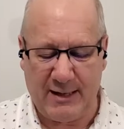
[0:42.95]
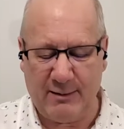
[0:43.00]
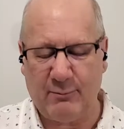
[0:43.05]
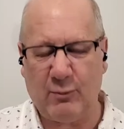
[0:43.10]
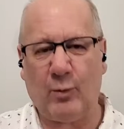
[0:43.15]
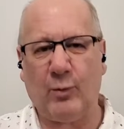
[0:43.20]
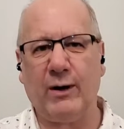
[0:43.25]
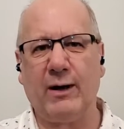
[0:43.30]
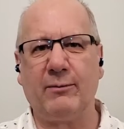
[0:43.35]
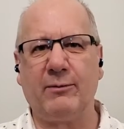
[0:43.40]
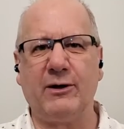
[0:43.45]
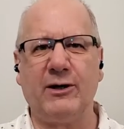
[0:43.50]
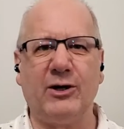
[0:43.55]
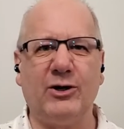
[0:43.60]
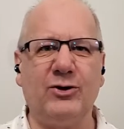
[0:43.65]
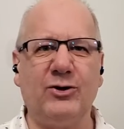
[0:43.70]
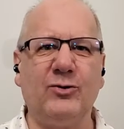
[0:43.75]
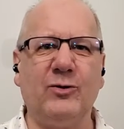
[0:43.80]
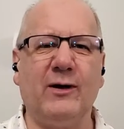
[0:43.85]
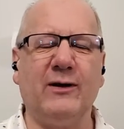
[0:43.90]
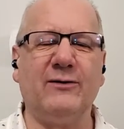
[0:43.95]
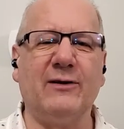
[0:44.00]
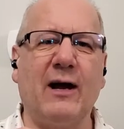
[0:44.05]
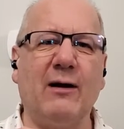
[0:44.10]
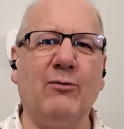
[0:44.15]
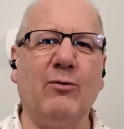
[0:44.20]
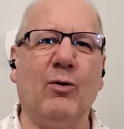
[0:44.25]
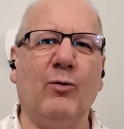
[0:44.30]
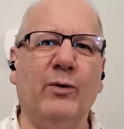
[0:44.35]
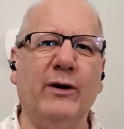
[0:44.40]
But what I'm going to do is I
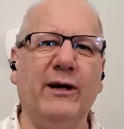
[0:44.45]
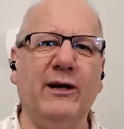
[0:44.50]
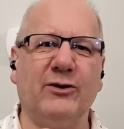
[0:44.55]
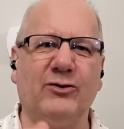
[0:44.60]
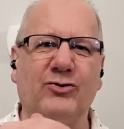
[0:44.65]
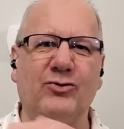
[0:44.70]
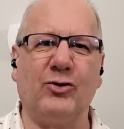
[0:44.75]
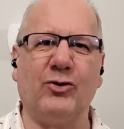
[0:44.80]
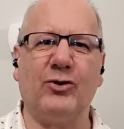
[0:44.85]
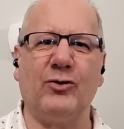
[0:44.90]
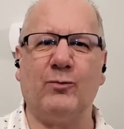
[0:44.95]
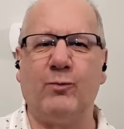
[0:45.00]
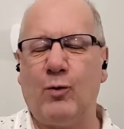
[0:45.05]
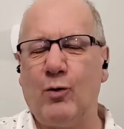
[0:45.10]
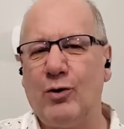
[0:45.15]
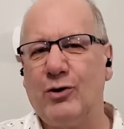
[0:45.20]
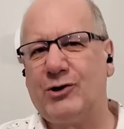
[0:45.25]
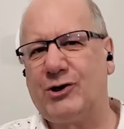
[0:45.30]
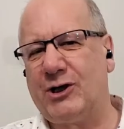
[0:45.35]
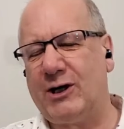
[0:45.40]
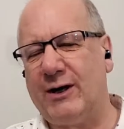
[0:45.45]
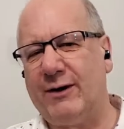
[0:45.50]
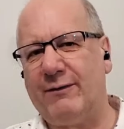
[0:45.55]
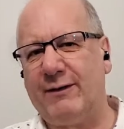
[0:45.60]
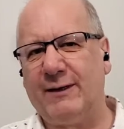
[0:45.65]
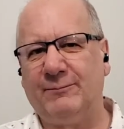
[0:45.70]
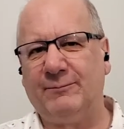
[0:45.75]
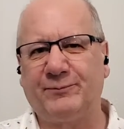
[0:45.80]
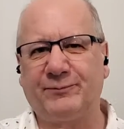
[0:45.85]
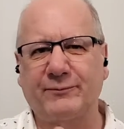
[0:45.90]
will read a shorter portion of
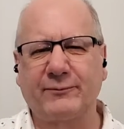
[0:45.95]
it,